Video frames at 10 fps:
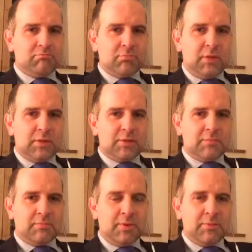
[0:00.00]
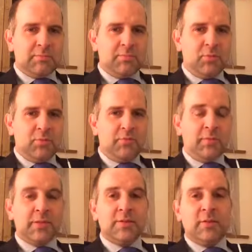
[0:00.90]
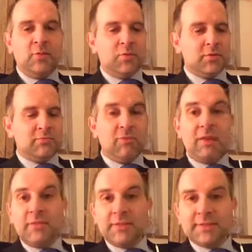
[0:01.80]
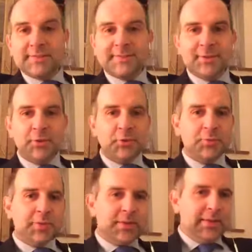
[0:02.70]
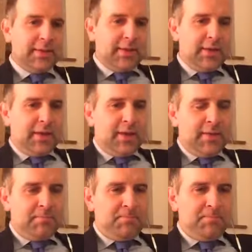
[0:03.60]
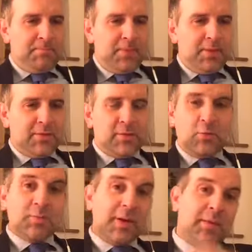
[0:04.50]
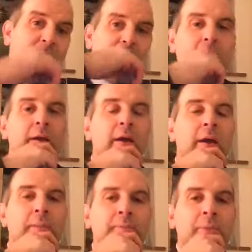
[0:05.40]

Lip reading: it's important for me to know what's relevant to you. So what's packing your bag?